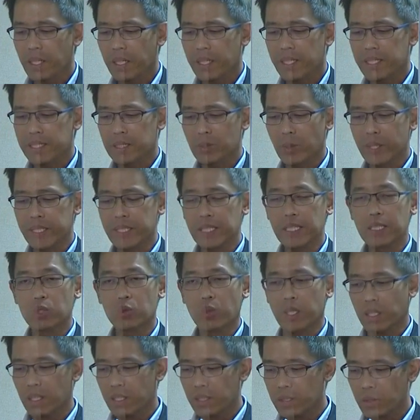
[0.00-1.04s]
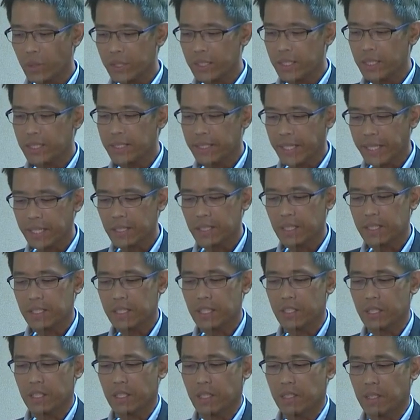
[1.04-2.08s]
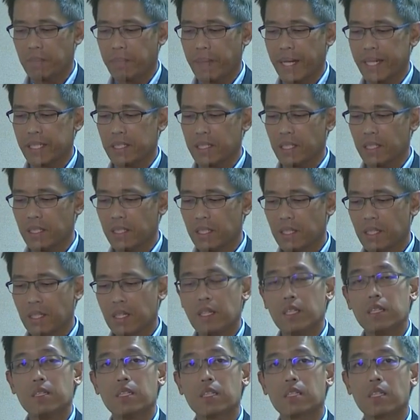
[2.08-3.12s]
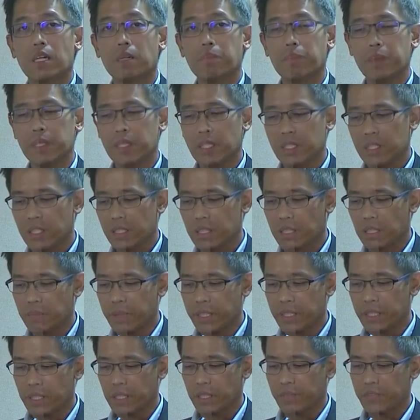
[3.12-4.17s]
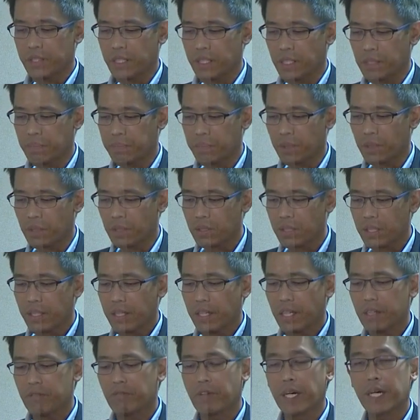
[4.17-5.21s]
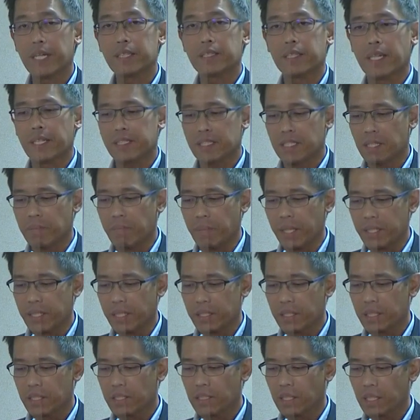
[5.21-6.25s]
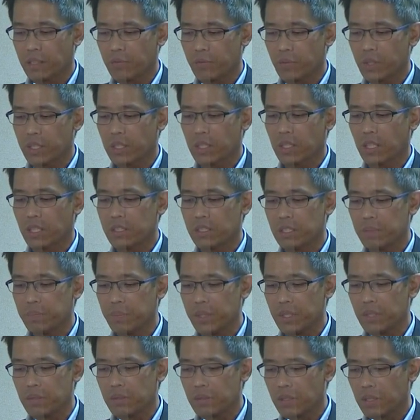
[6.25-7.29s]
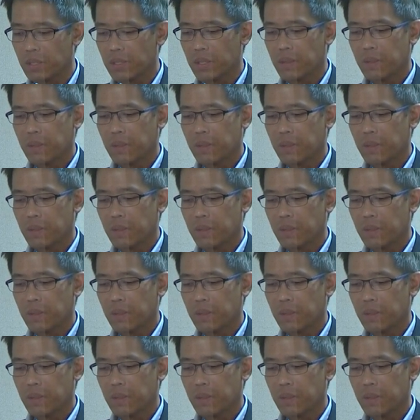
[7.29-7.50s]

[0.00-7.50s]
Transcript: In its 2010 decision on the matter, the Competition Commission of Singapore advised SMA that the Govt would contravene